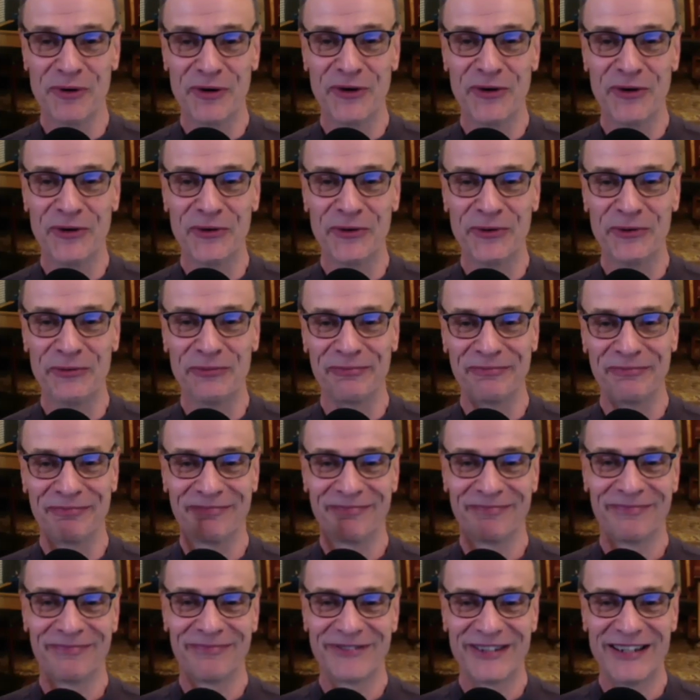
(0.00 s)
who
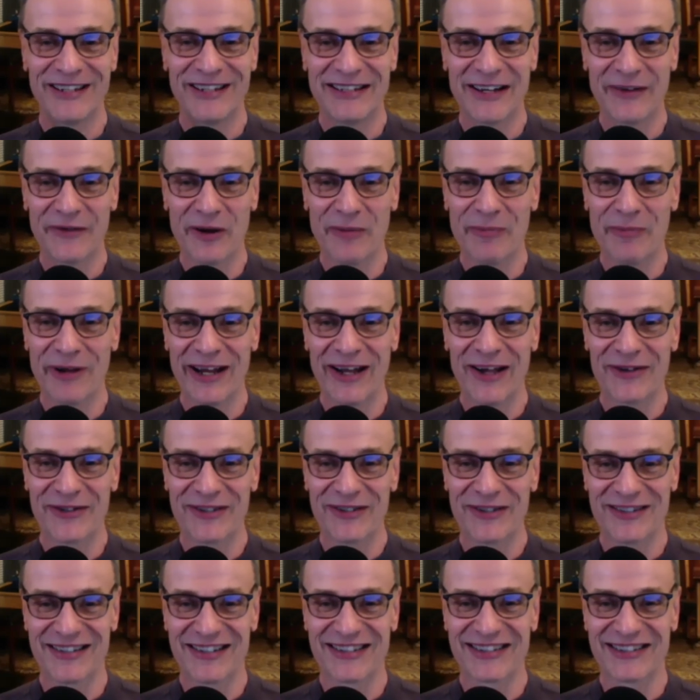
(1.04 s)
sees everybody
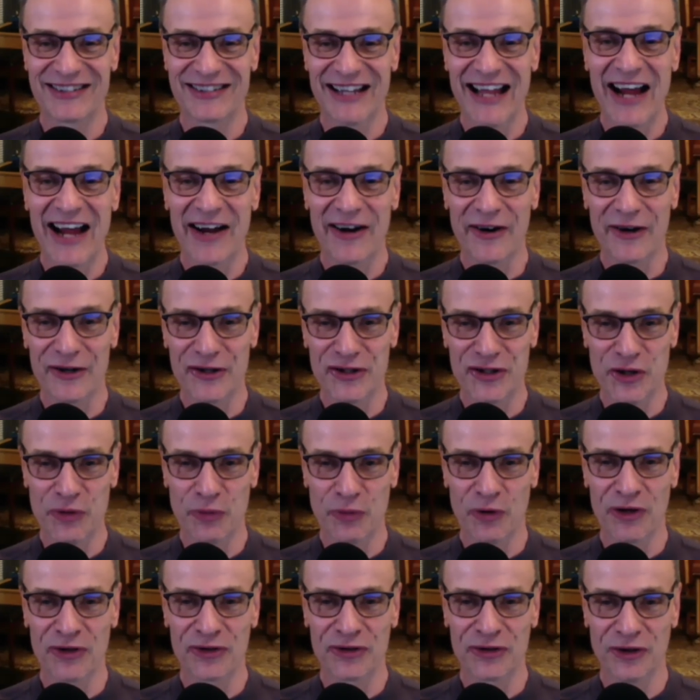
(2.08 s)
else as a slacker because she
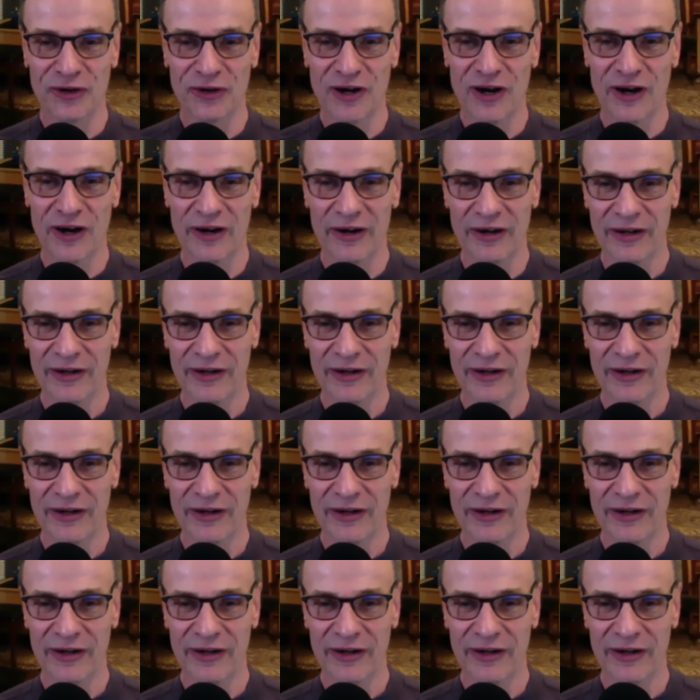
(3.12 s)
works so hard.